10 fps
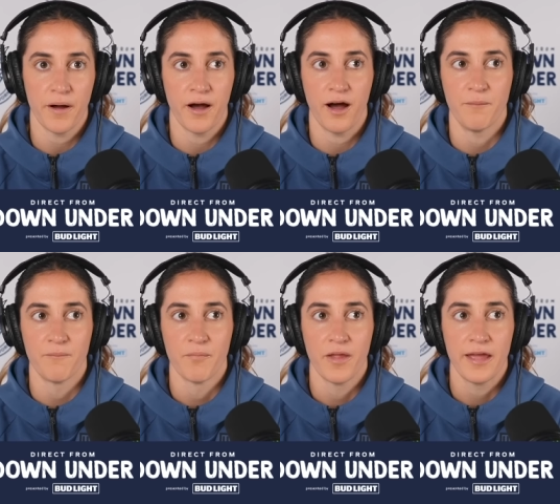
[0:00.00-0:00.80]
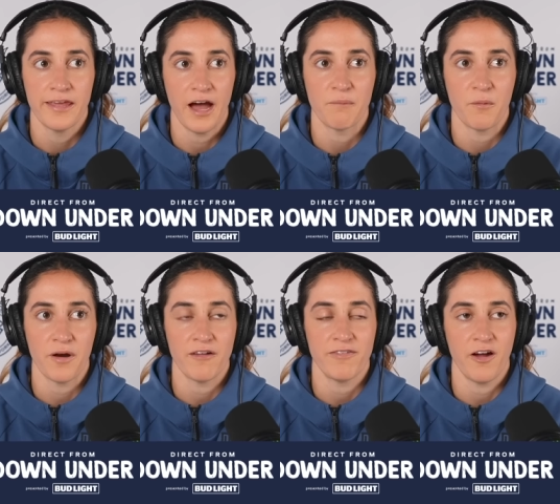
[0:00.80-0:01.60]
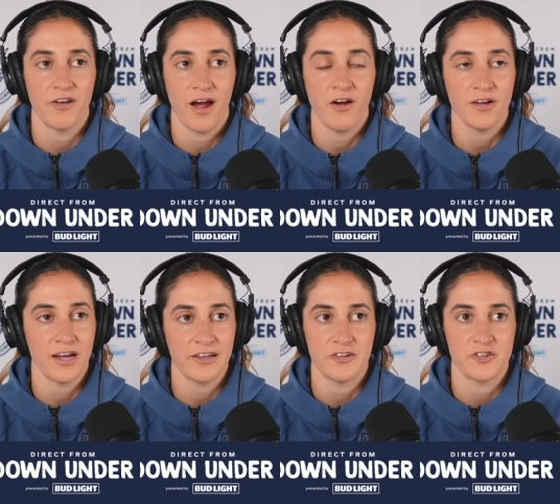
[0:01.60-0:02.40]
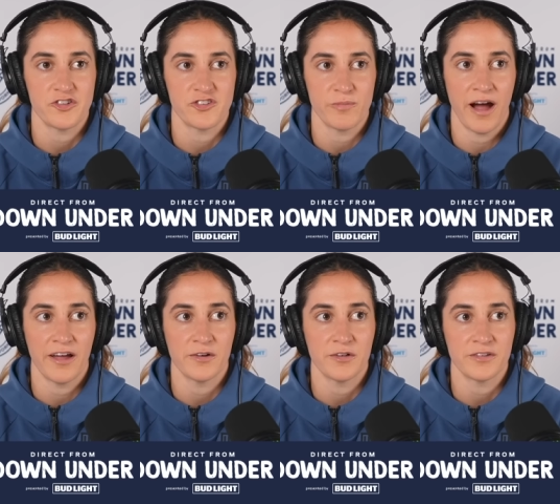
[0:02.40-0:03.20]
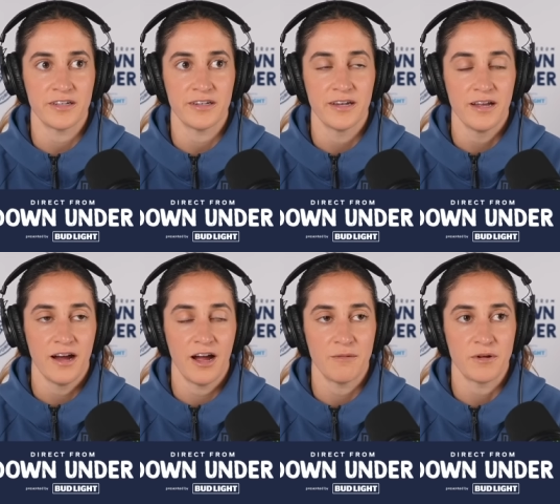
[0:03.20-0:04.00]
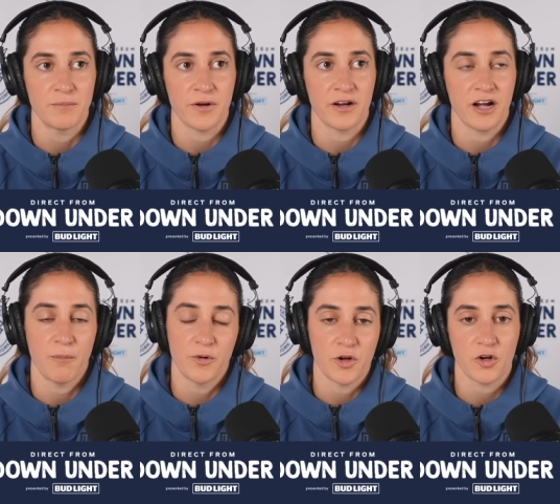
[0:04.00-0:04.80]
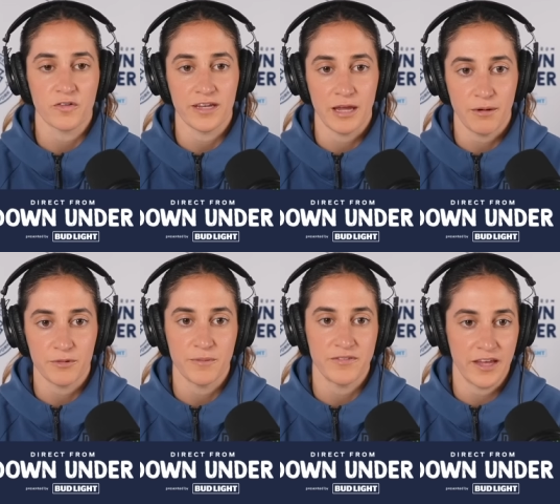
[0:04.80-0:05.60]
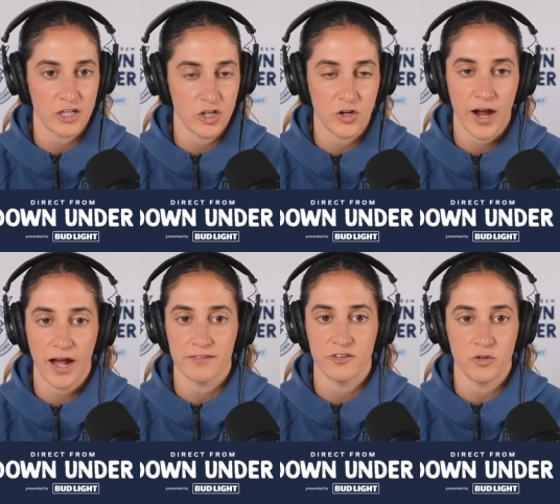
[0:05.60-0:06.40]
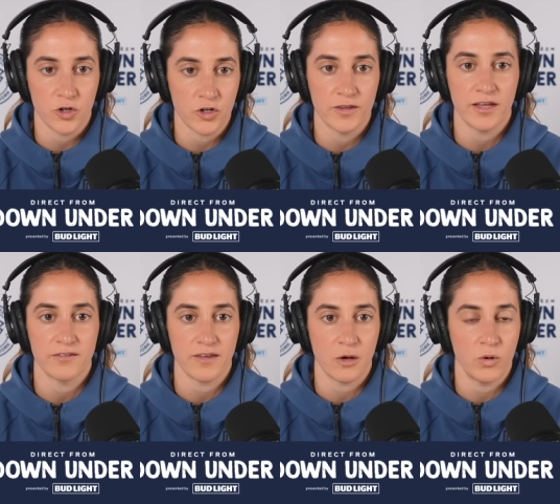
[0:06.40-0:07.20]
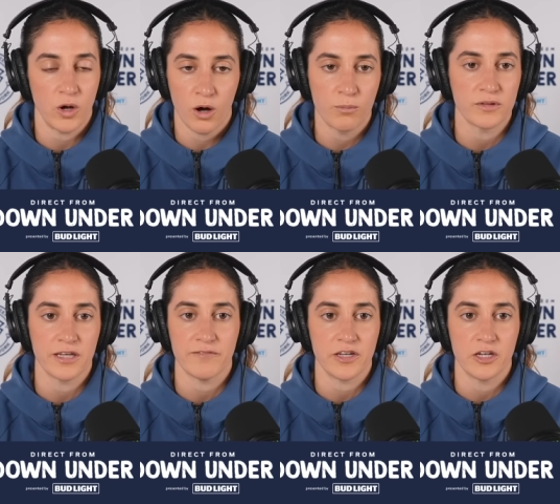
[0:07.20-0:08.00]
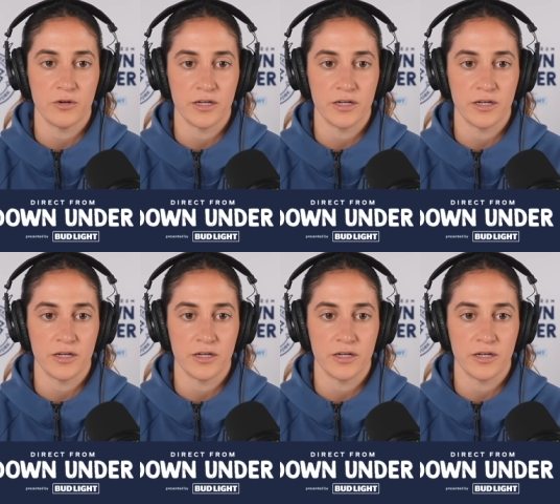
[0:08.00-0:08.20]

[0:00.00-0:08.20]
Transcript: Um, yeah, but when I found out, I kind of just smiled. And I remember a couple girls that came up to me saying, Congrats, you earned this. Like, we all believe in you.